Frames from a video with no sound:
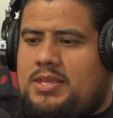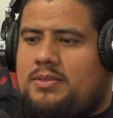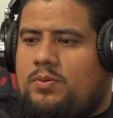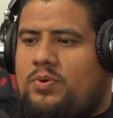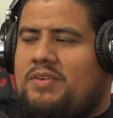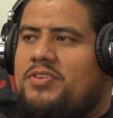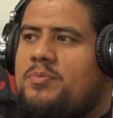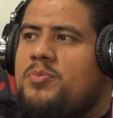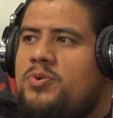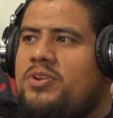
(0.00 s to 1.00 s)
whatever the
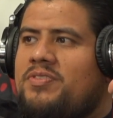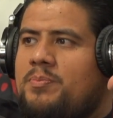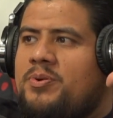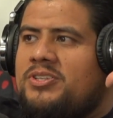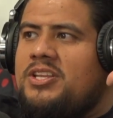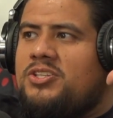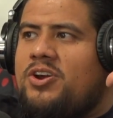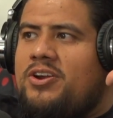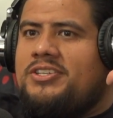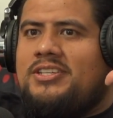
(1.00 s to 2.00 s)
mood of the person in
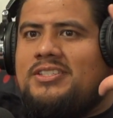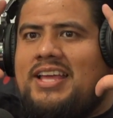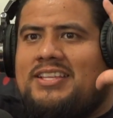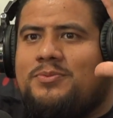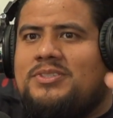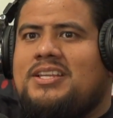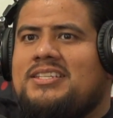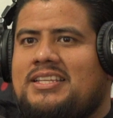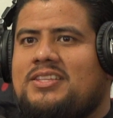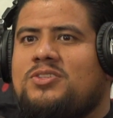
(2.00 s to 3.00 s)
charge is, that's what's gonna
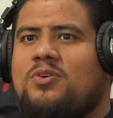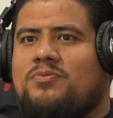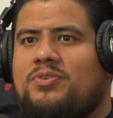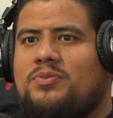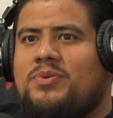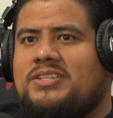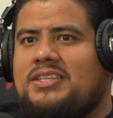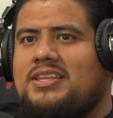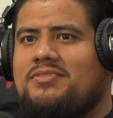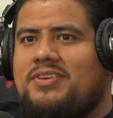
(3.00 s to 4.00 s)
set the tone for the rest
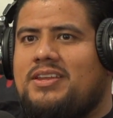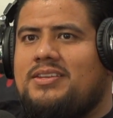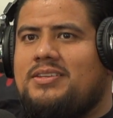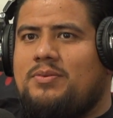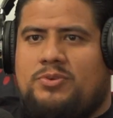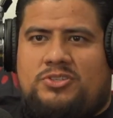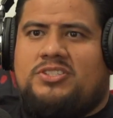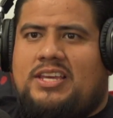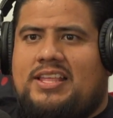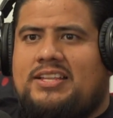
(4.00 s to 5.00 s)
of the event. Would you
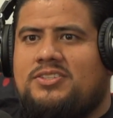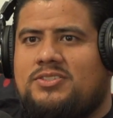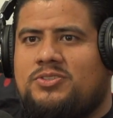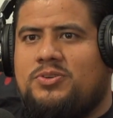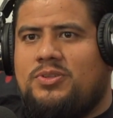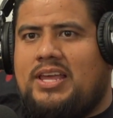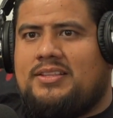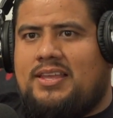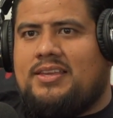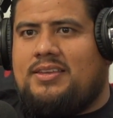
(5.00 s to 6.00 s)
say that's true? Like
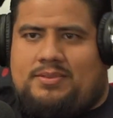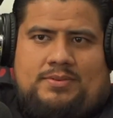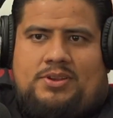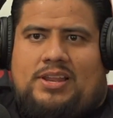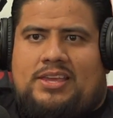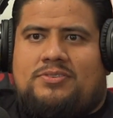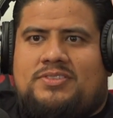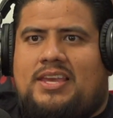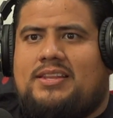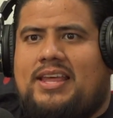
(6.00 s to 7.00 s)
you
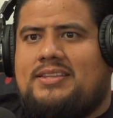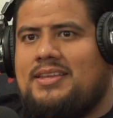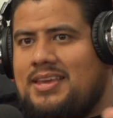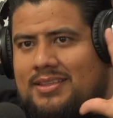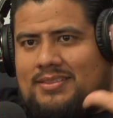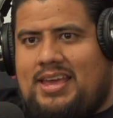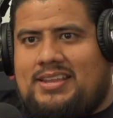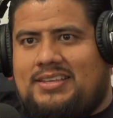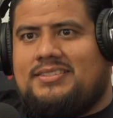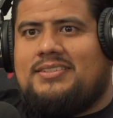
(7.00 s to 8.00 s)
said, that
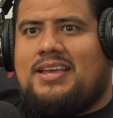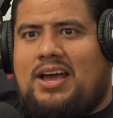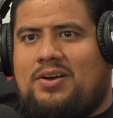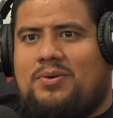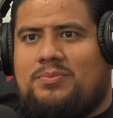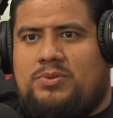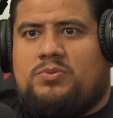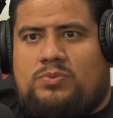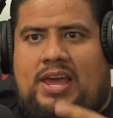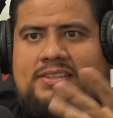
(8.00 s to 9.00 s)
is how
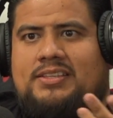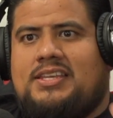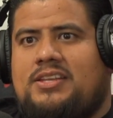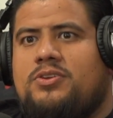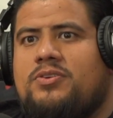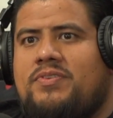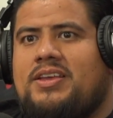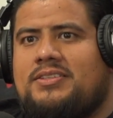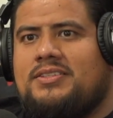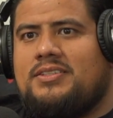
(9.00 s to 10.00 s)
you like to lead your events.